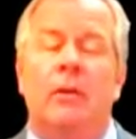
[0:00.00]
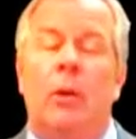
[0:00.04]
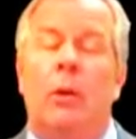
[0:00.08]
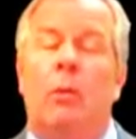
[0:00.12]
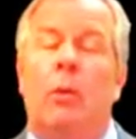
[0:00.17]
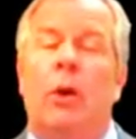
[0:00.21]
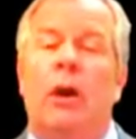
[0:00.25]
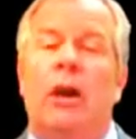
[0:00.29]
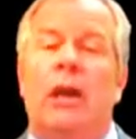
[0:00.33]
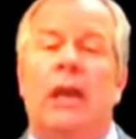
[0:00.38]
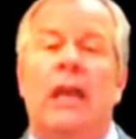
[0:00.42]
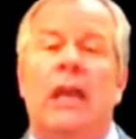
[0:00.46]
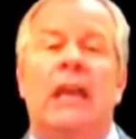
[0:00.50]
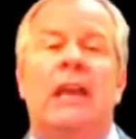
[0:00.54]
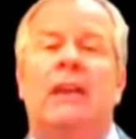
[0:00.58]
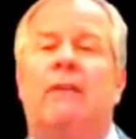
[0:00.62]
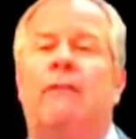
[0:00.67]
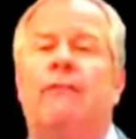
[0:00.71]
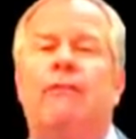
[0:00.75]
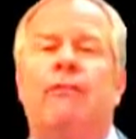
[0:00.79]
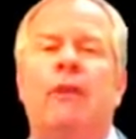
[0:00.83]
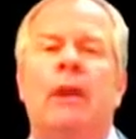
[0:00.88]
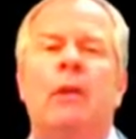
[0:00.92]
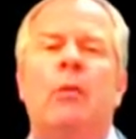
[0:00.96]
We work in a
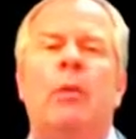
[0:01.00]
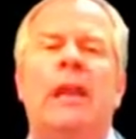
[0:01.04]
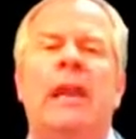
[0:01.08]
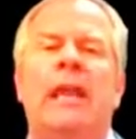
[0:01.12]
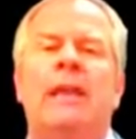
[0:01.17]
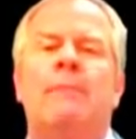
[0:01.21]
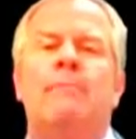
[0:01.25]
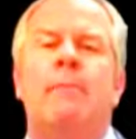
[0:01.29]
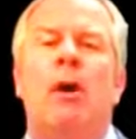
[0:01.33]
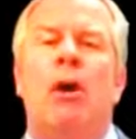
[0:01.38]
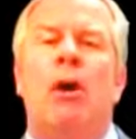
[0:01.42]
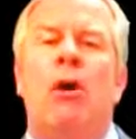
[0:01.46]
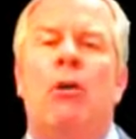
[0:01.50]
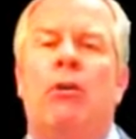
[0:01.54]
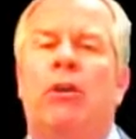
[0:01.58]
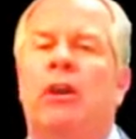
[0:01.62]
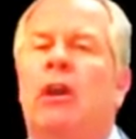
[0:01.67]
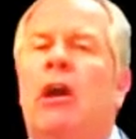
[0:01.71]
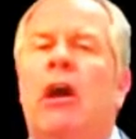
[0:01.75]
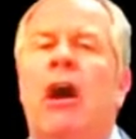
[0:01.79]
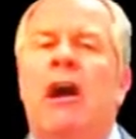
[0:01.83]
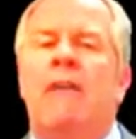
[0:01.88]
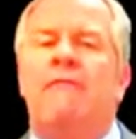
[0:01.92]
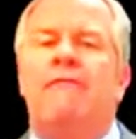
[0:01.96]
freewheeling
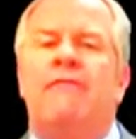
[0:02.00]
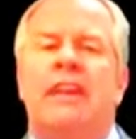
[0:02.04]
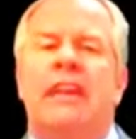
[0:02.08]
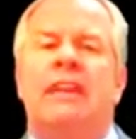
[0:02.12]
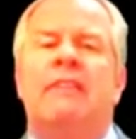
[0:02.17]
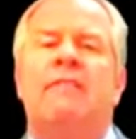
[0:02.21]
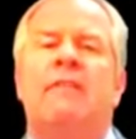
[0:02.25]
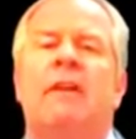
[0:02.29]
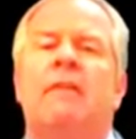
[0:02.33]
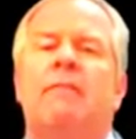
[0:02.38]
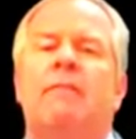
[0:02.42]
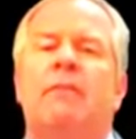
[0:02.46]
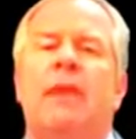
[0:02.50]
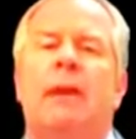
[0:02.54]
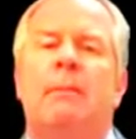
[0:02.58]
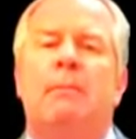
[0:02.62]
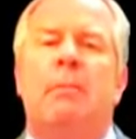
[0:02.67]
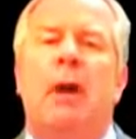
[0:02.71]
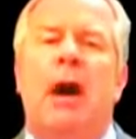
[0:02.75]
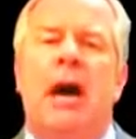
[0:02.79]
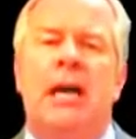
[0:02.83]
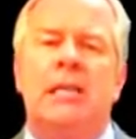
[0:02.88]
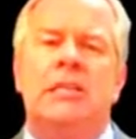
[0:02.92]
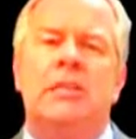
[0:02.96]
mode, confident
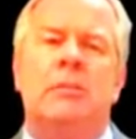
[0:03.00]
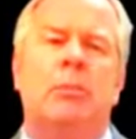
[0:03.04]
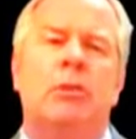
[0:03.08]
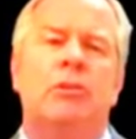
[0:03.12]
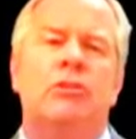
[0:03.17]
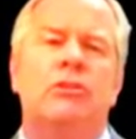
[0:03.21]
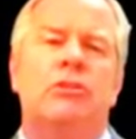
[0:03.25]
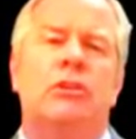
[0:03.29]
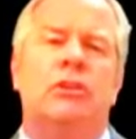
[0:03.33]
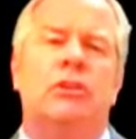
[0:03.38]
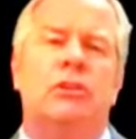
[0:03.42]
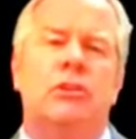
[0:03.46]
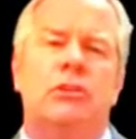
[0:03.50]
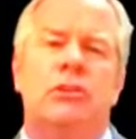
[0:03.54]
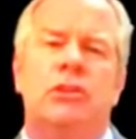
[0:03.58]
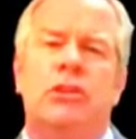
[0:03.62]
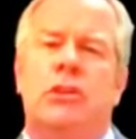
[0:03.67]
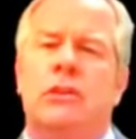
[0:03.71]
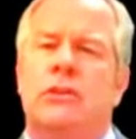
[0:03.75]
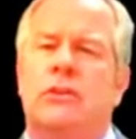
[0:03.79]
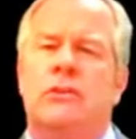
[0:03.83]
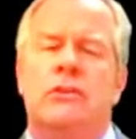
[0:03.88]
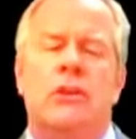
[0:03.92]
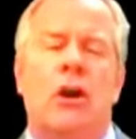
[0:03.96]
that possible
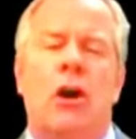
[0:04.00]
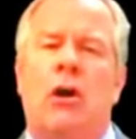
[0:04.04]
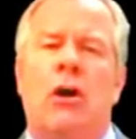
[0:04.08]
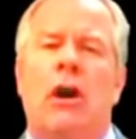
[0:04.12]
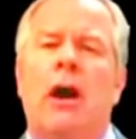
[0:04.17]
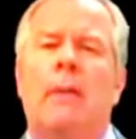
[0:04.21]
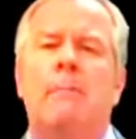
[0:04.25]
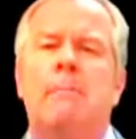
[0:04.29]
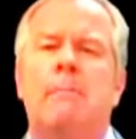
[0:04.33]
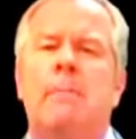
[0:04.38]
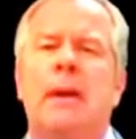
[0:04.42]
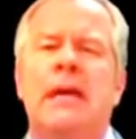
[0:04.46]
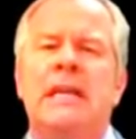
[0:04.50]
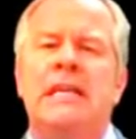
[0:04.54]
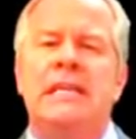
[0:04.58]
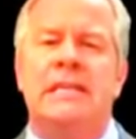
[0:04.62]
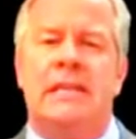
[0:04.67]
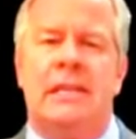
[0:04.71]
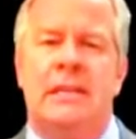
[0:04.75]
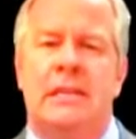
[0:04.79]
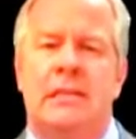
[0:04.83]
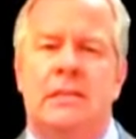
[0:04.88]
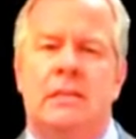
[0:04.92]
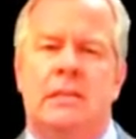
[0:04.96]
solutions are
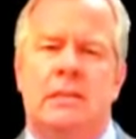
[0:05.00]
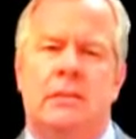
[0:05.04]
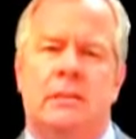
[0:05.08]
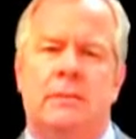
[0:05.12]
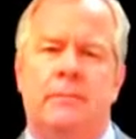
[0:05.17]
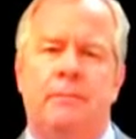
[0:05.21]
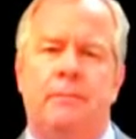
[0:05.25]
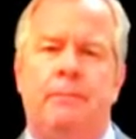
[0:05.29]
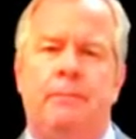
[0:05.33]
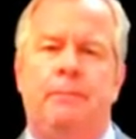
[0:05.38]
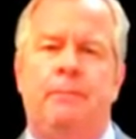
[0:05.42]
abundant.